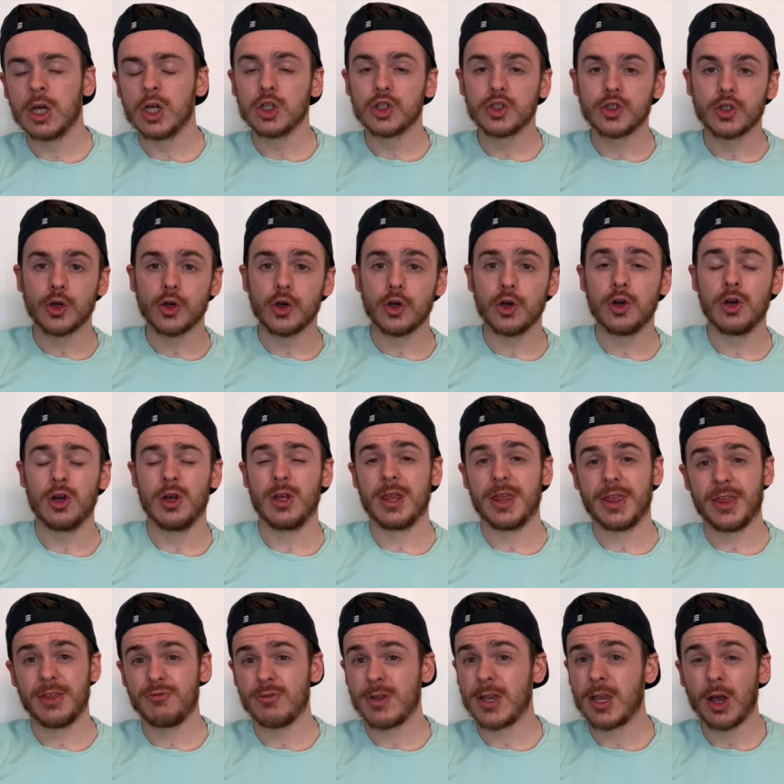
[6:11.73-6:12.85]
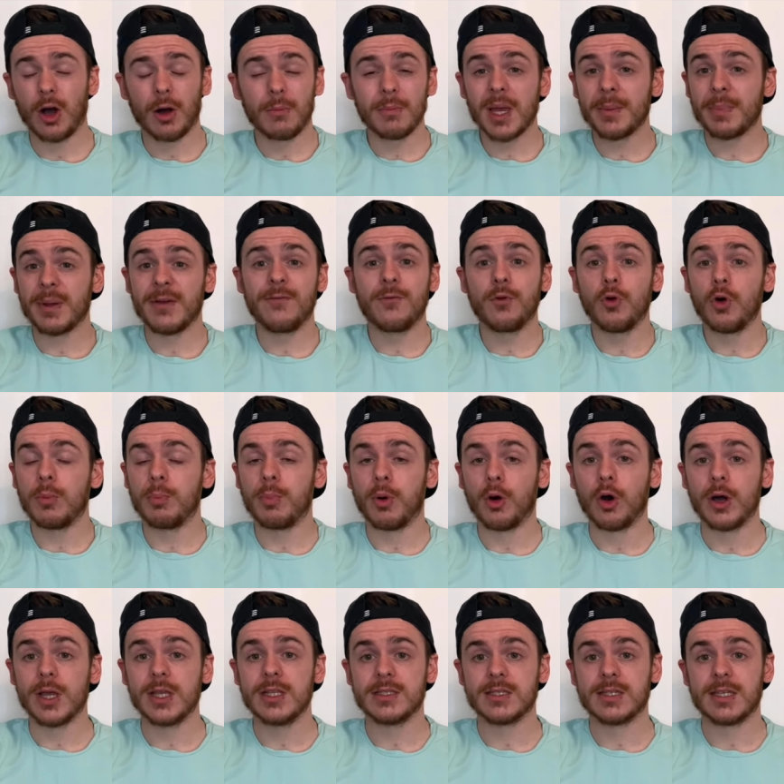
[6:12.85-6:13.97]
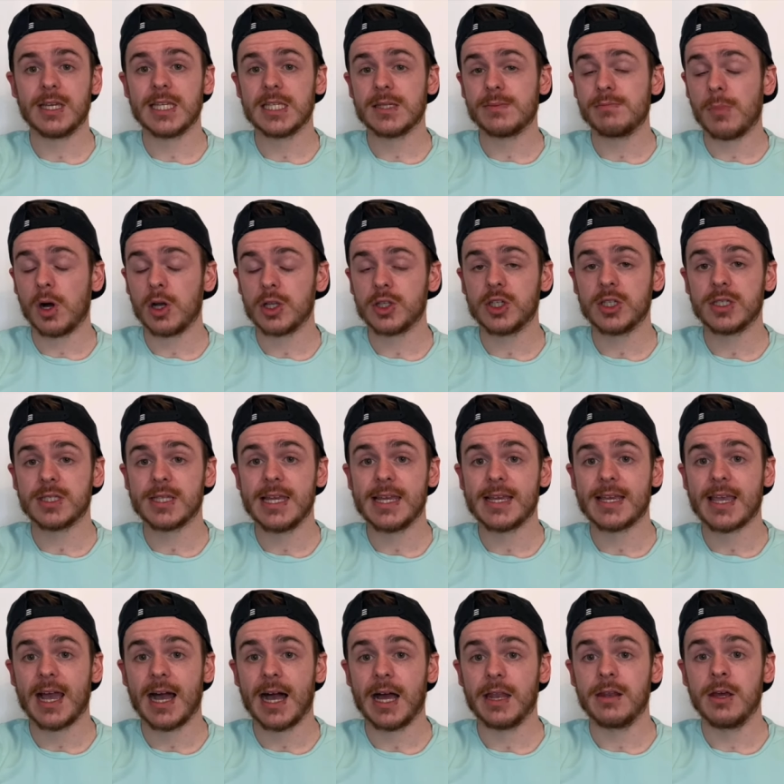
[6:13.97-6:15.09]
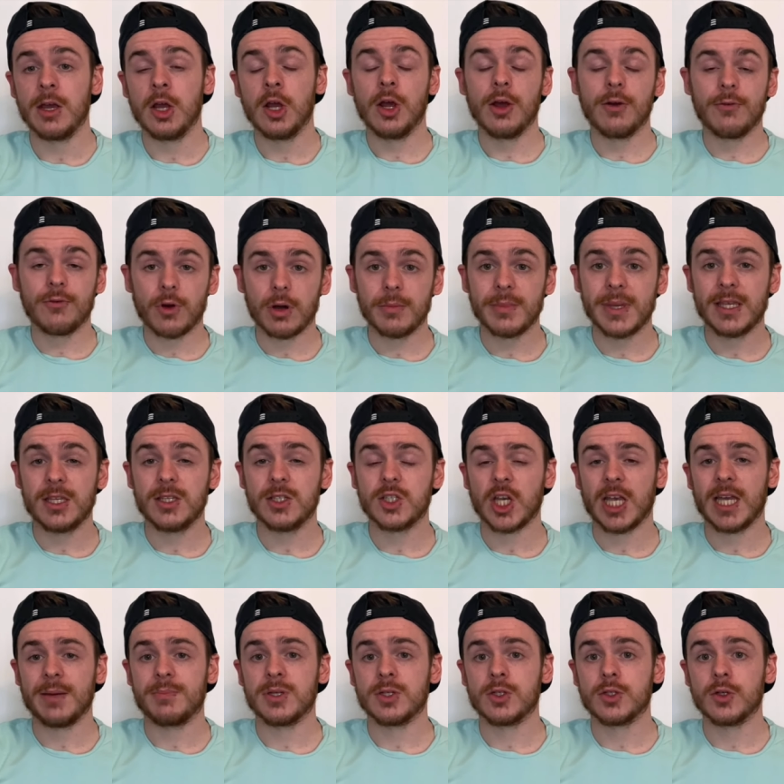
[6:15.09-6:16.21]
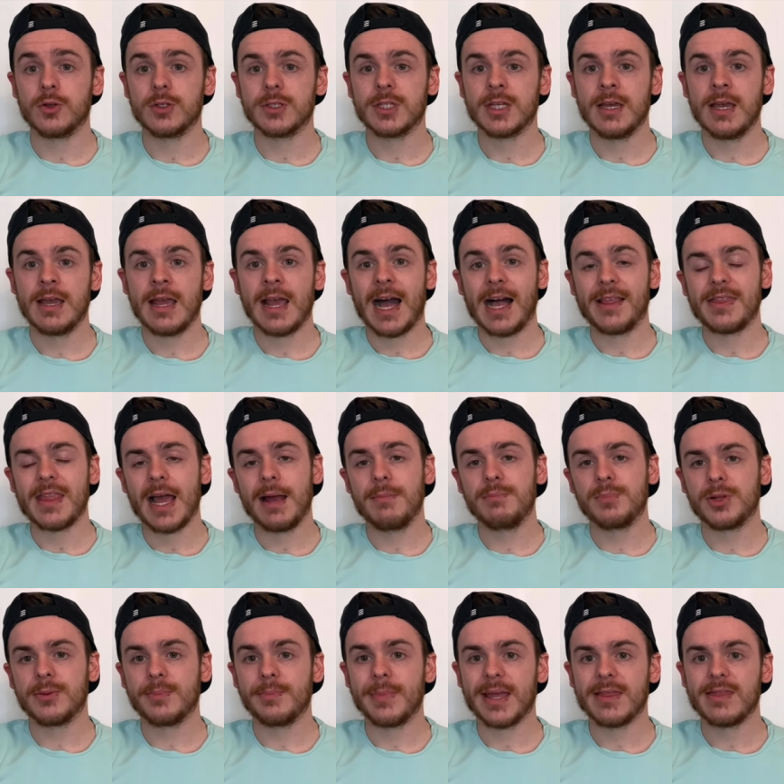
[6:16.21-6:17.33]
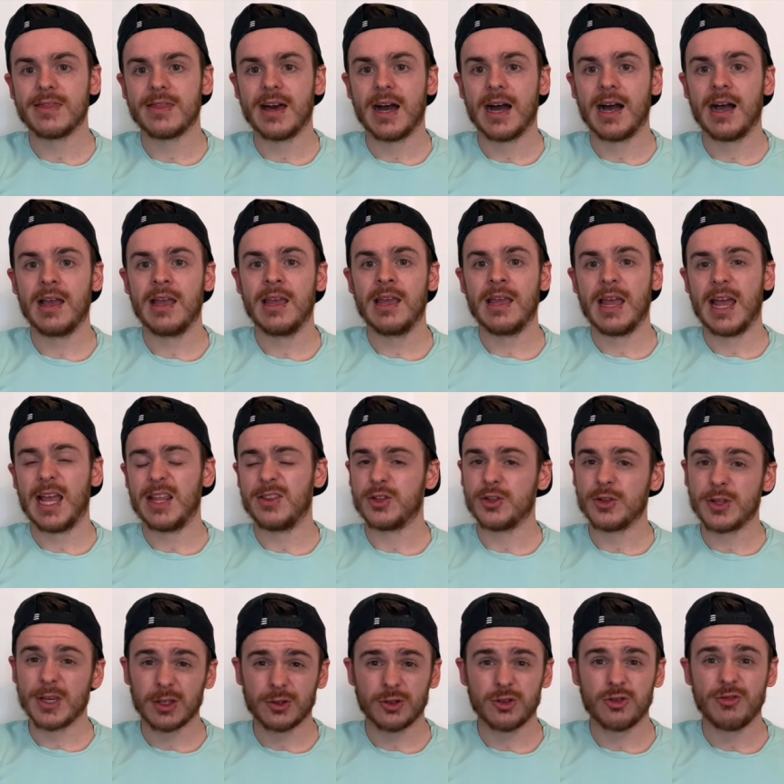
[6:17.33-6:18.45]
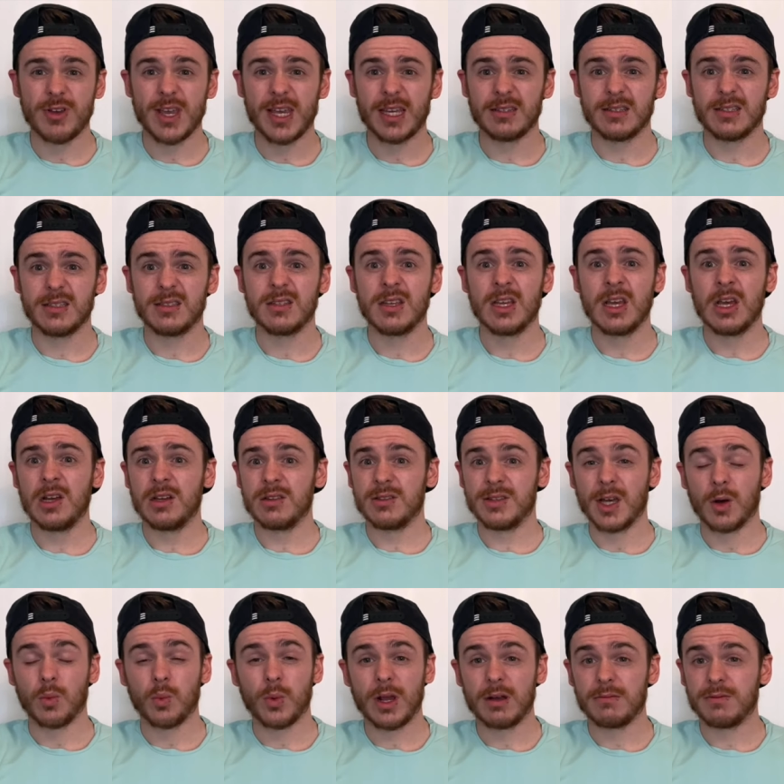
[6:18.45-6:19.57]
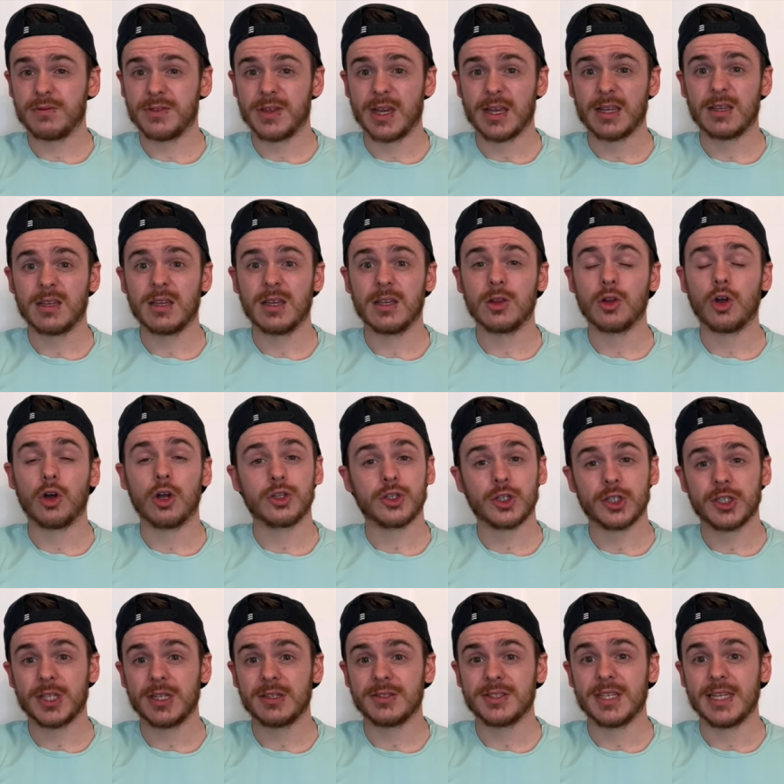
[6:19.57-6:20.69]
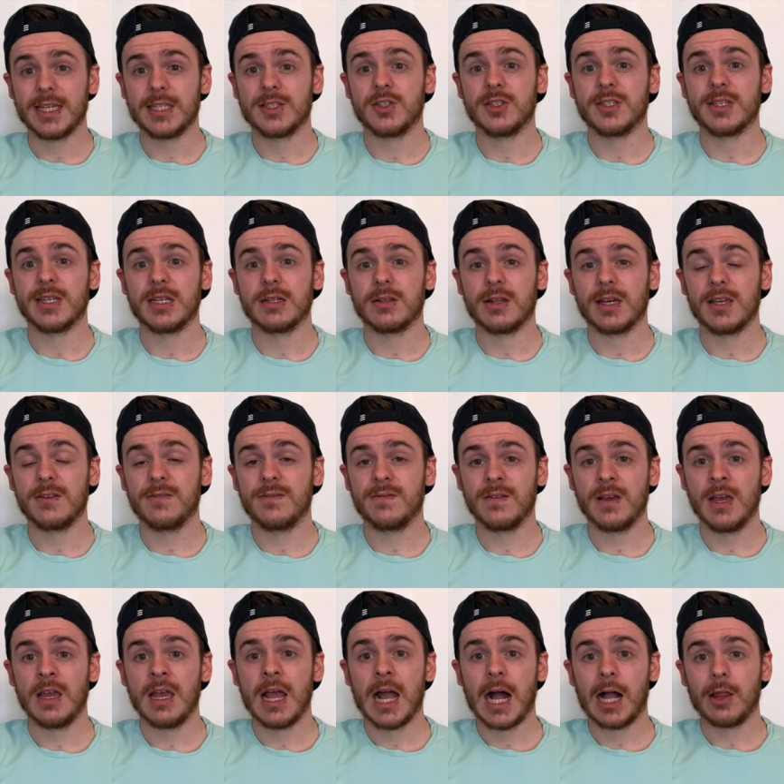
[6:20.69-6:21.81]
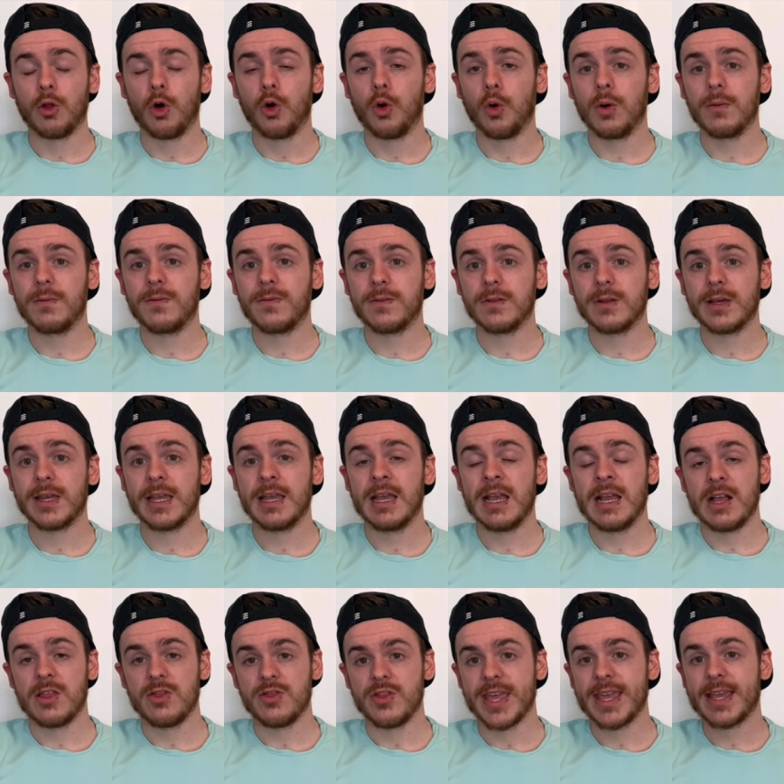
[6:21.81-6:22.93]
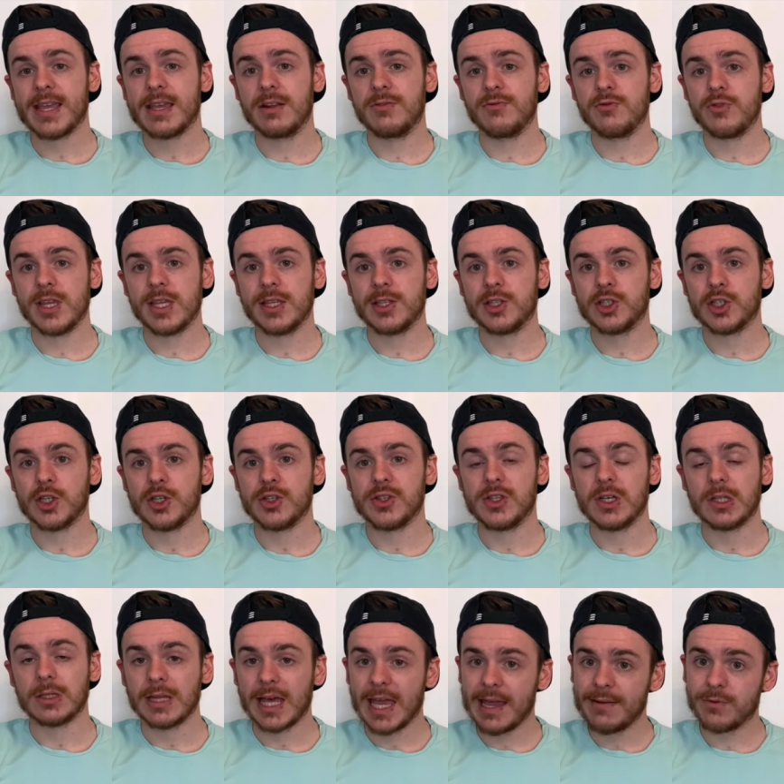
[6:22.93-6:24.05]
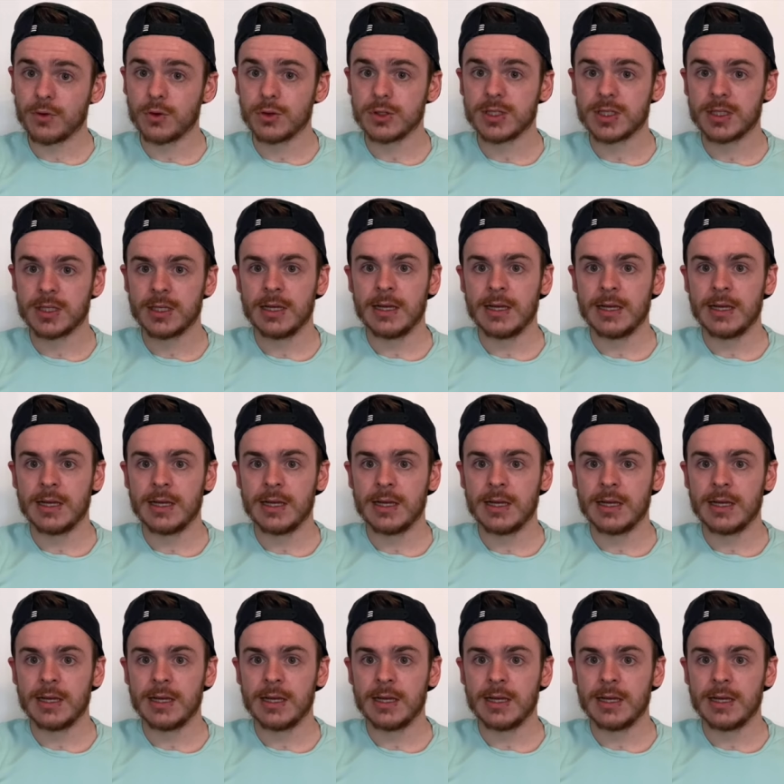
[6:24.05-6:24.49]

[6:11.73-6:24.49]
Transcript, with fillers: two, three, or maybe four points as much as they can from each episode and implement that into their training, their way of thinking, or just their day to day life. And hopefully, they can reach the levels